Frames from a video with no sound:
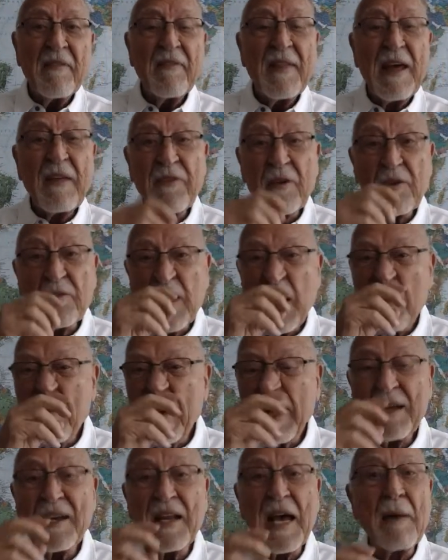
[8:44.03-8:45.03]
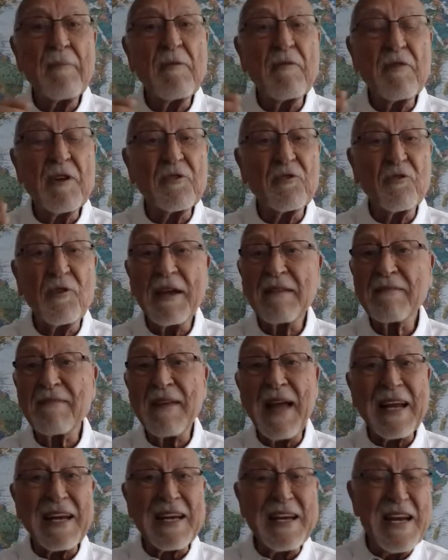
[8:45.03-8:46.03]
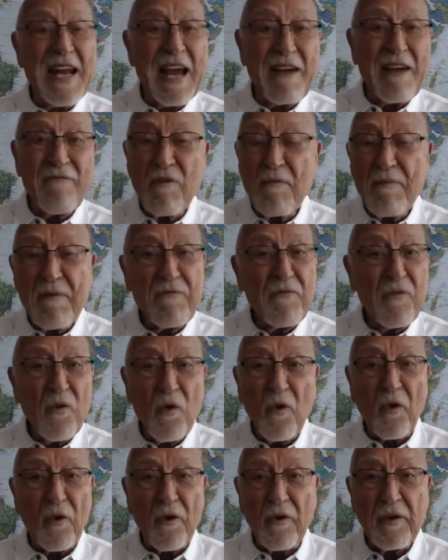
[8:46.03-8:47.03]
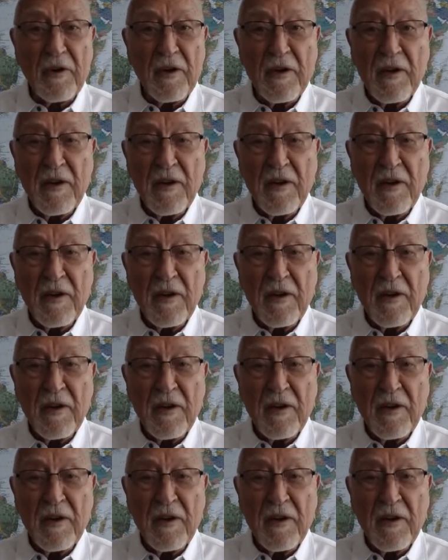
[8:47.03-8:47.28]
that there's coming a time of distress like never before